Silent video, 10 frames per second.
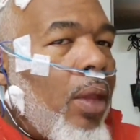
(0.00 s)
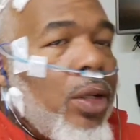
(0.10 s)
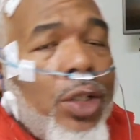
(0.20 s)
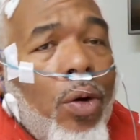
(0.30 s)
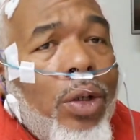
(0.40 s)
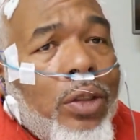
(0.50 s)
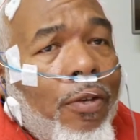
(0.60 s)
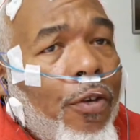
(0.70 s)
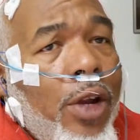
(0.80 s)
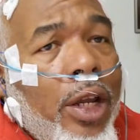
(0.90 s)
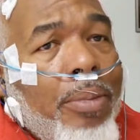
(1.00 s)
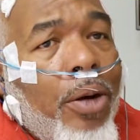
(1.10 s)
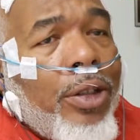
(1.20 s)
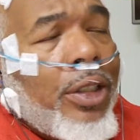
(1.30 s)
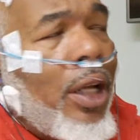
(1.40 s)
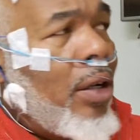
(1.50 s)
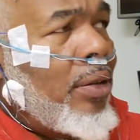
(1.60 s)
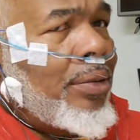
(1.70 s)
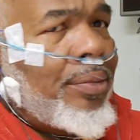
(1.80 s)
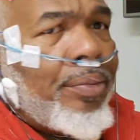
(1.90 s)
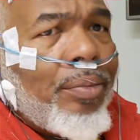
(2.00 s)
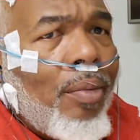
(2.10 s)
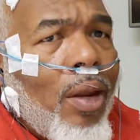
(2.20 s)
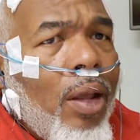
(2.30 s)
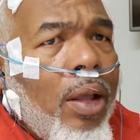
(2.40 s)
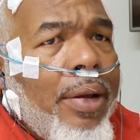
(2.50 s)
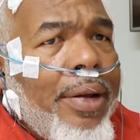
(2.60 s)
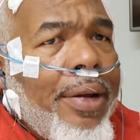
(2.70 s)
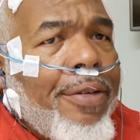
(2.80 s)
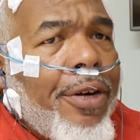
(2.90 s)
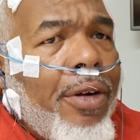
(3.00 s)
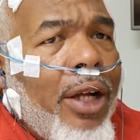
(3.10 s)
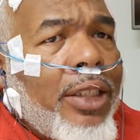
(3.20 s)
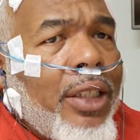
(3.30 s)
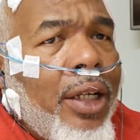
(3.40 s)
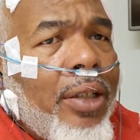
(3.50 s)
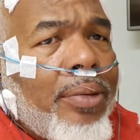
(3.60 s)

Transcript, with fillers: show us the freaking motorcycle, for Christ's sake.